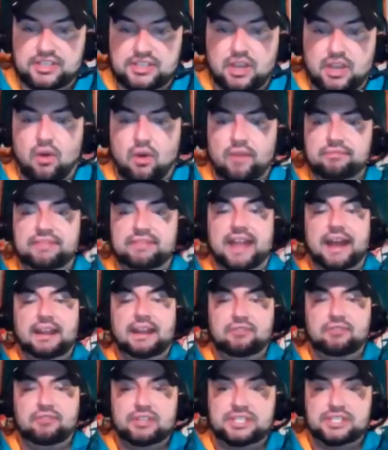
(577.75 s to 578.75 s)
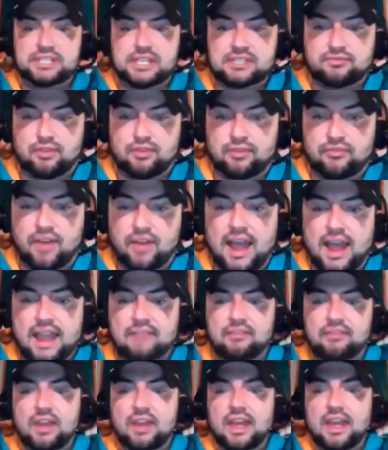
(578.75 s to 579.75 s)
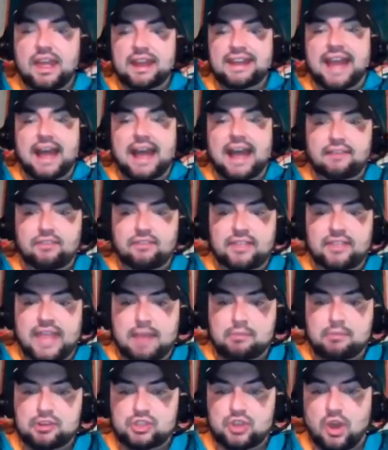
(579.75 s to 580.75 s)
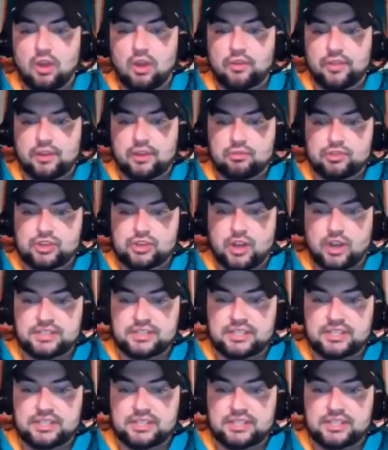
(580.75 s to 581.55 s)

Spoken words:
so not even 6'5", not even that much taller than Rayshawn